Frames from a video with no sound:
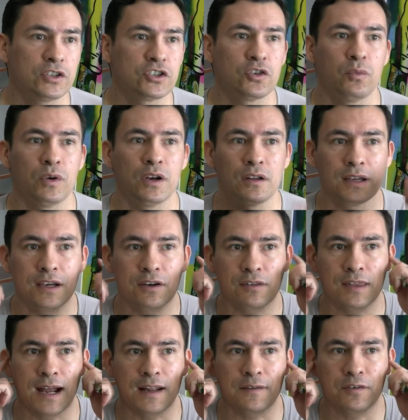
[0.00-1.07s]
Which you will hear
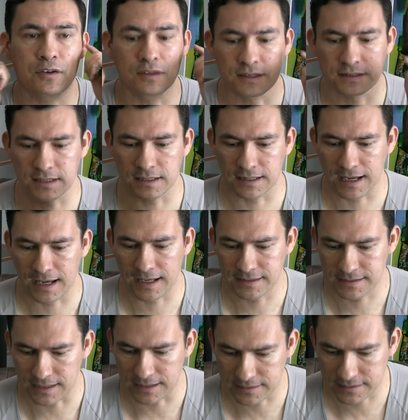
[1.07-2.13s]
that if you're listening to
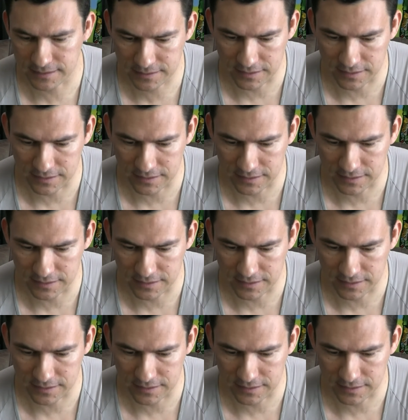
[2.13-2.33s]
headsets.